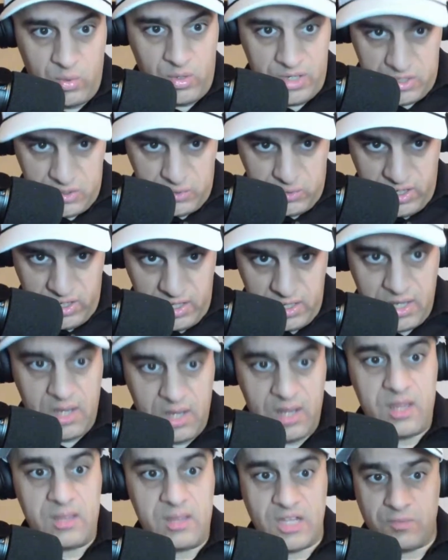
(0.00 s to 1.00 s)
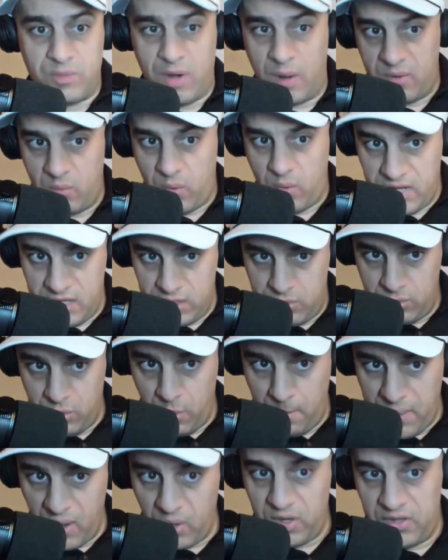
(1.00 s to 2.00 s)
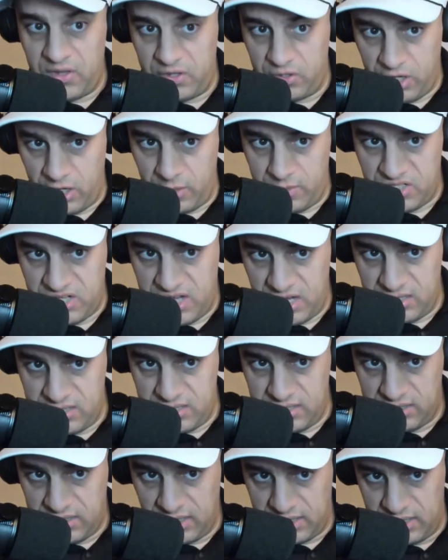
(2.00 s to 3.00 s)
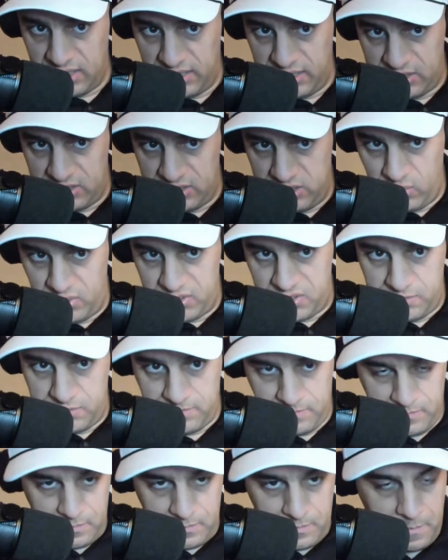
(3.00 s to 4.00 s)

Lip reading: didn't want to train. That's probably why he threw the belt in the garbage can to duck Lennox Lewis.